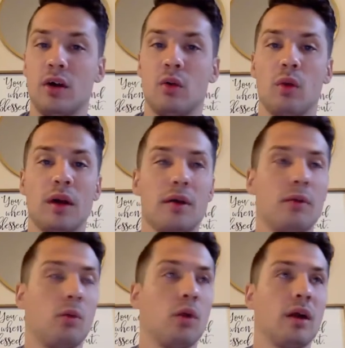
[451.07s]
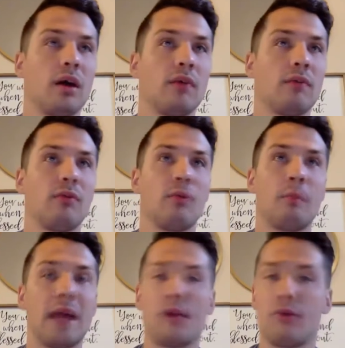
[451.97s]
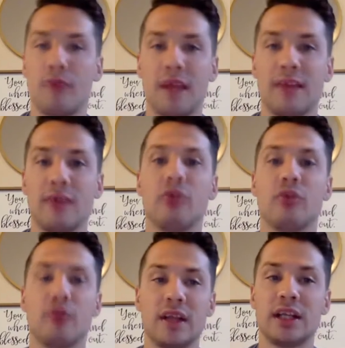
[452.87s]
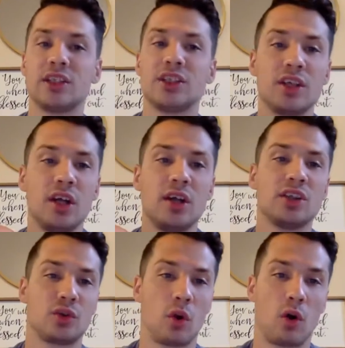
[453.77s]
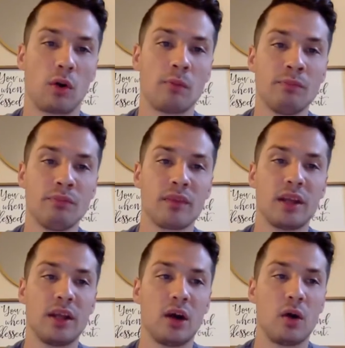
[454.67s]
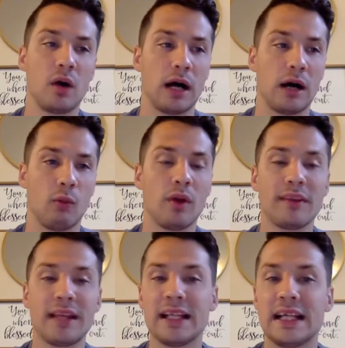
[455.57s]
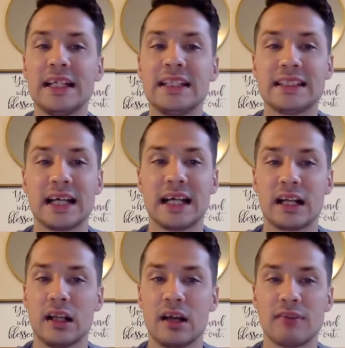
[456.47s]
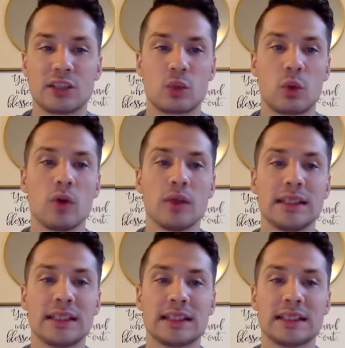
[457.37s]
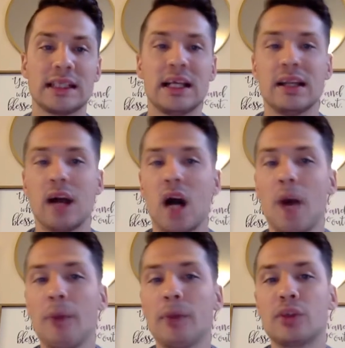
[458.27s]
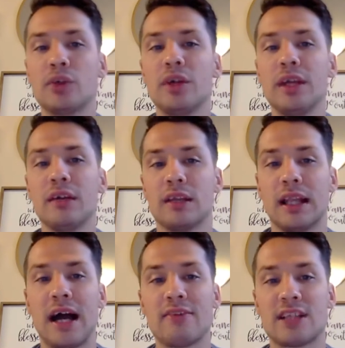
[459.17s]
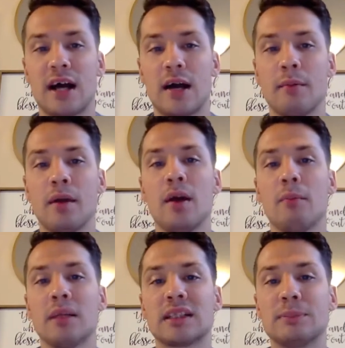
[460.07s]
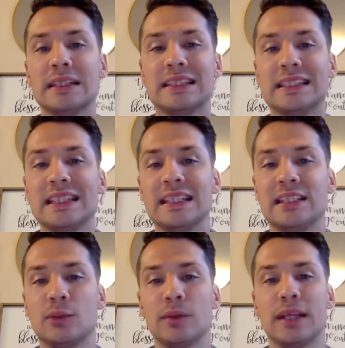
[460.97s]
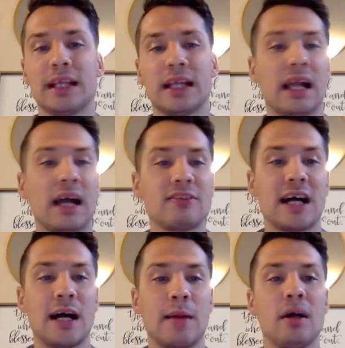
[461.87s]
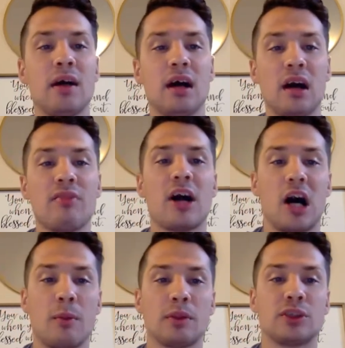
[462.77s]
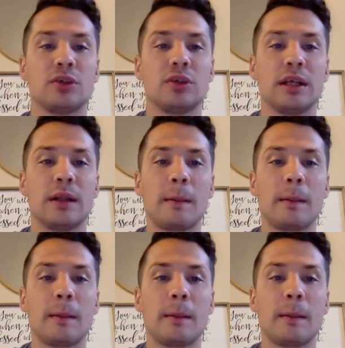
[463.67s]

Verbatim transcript: What a what a man of faith who finished strong. You know, uh, one thing that he said, I love this quote. He says, the opportunity of a lifetime must be seized within a lifetime of the opportunity.